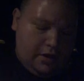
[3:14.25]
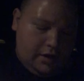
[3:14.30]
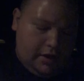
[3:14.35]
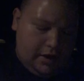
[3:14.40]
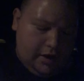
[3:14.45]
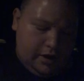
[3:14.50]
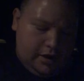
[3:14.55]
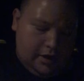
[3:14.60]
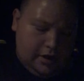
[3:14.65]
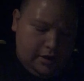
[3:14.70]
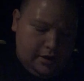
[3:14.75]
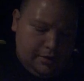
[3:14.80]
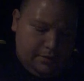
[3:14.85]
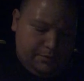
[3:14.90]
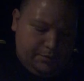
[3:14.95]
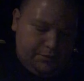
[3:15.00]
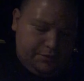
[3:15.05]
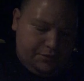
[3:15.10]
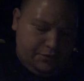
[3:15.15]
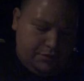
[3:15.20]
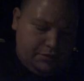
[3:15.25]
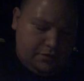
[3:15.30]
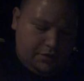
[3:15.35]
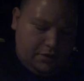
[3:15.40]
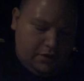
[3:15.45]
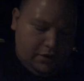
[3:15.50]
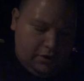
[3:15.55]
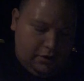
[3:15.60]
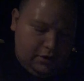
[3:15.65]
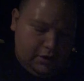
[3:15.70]

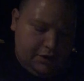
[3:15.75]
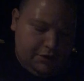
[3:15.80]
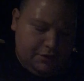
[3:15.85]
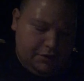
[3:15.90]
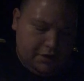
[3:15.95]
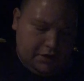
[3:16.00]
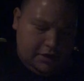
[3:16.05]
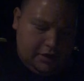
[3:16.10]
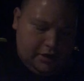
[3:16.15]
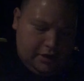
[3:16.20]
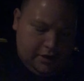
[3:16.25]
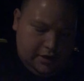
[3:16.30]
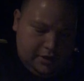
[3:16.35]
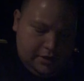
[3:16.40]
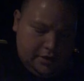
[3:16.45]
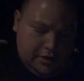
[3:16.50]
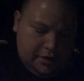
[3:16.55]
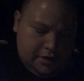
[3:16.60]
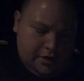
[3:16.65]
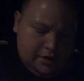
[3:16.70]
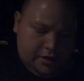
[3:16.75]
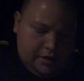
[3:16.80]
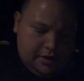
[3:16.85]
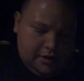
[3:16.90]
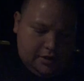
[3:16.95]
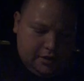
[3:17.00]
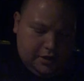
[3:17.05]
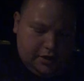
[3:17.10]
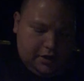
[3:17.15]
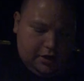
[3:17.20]
or even
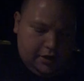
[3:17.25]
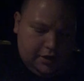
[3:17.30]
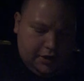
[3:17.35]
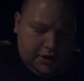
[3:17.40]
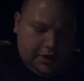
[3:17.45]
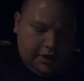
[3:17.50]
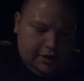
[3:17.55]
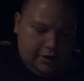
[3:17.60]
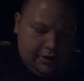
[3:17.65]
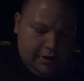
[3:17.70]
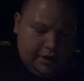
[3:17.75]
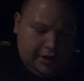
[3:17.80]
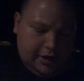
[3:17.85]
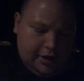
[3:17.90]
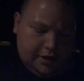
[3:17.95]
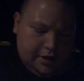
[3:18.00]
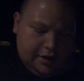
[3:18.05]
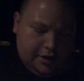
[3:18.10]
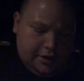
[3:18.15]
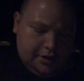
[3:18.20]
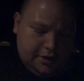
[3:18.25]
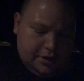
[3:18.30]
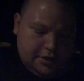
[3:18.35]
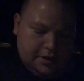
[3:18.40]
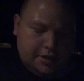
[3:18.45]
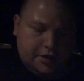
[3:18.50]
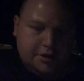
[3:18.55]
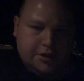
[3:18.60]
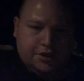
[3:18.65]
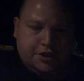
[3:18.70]
get on there and
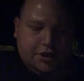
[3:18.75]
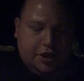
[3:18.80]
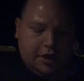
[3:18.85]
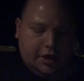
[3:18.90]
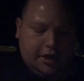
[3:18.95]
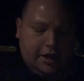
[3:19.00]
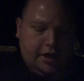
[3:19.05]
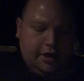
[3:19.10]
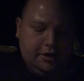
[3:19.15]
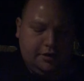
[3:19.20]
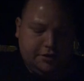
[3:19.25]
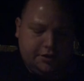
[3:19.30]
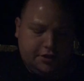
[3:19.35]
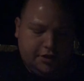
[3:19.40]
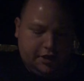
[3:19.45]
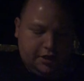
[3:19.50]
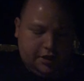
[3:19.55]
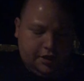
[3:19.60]
check out